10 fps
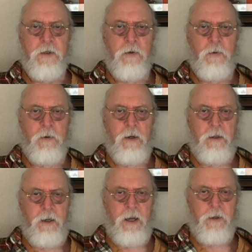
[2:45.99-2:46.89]
So
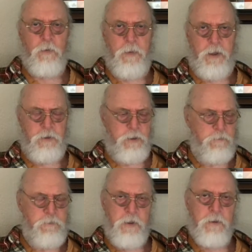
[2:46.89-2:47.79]
I kind of remained in
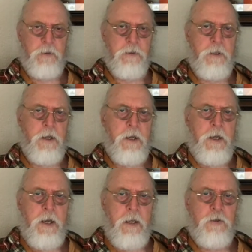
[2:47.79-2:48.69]
the field
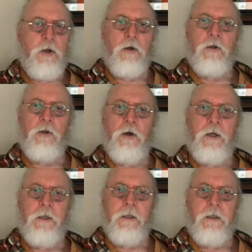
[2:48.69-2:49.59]
and started
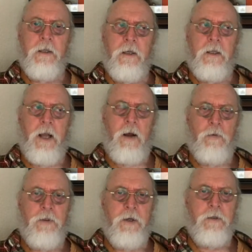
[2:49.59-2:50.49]
looking at
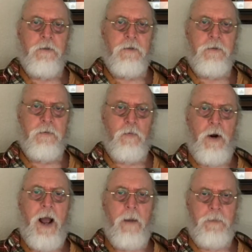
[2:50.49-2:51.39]
how things
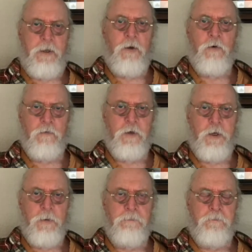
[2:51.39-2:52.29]
were happening over
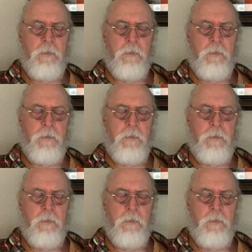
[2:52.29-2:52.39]
here.